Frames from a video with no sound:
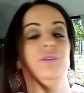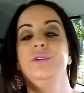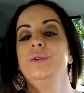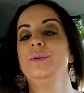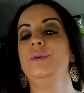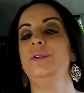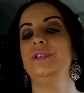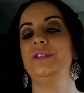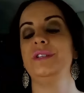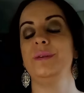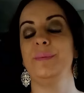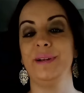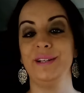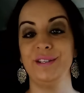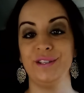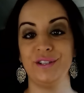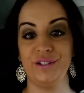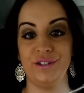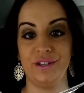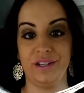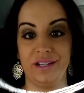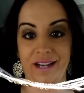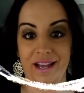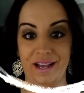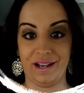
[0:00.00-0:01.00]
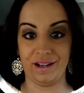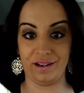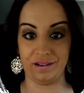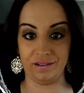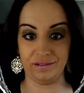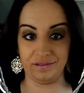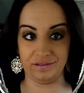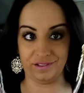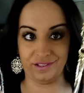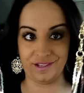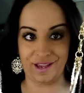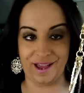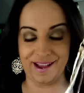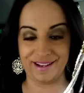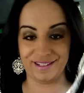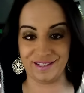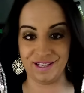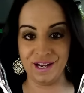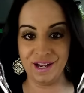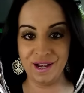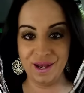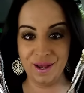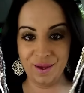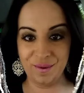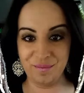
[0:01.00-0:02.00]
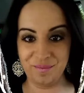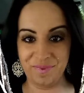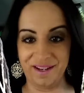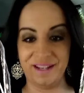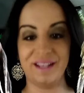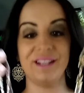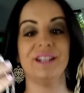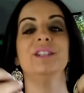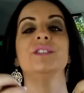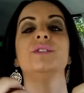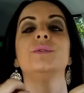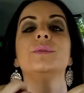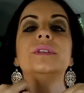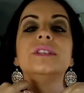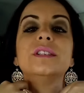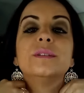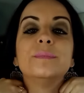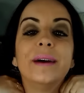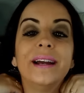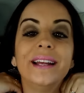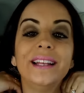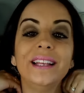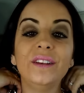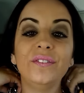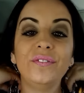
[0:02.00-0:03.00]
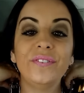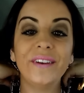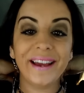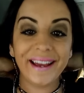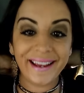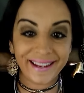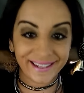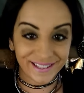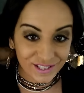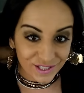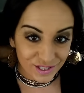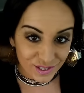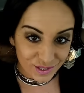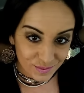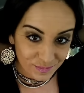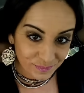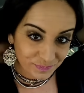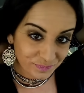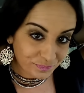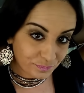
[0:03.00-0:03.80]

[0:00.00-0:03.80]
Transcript: two. It just depends on the neck size. Make it into a smiley face.